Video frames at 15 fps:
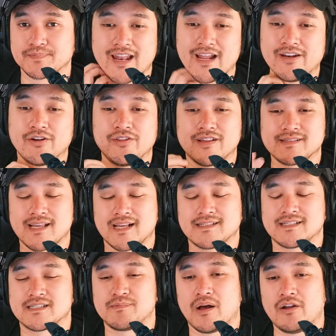And I know this has
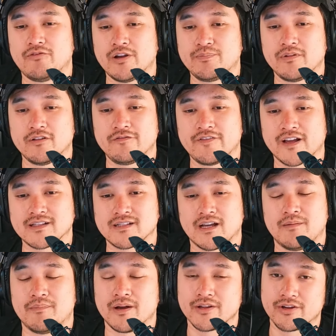a small ripple effect
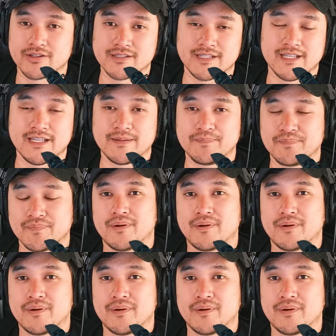among your team,